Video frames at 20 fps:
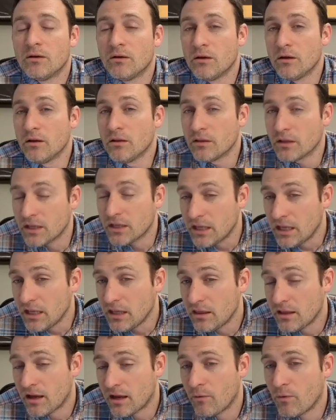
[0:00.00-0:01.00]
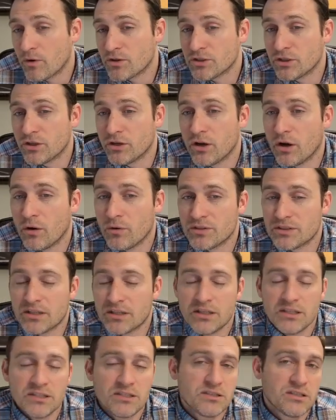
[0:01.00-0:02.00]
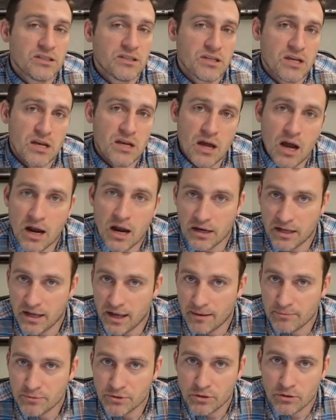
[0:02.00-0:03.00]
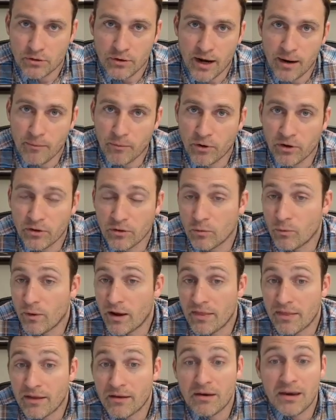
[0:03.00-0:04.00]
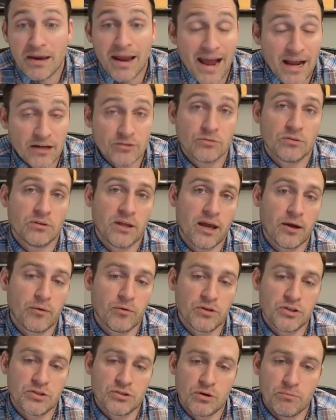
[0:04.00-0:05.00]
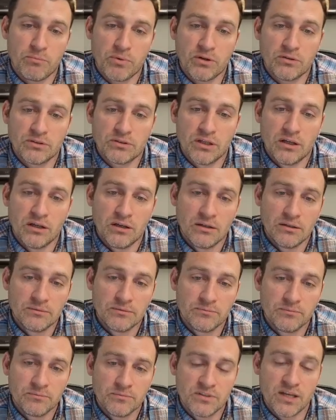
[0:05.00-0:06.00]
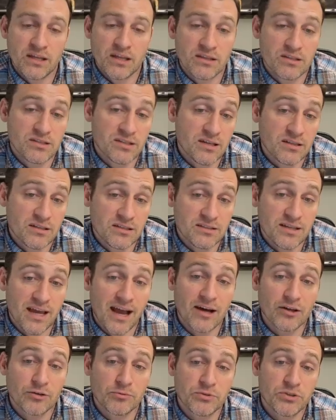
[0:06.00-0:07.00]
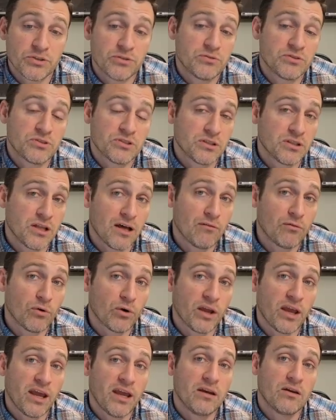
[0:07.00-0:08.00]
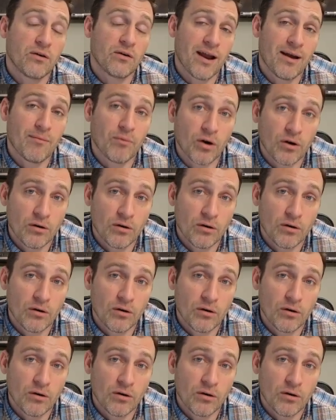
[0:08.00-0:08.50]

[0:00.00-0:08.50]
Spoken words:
The key thing I want you to know is that this does not capture grammar in the way that natural languages are built. Take the sentence, algebra students love or hate grammar.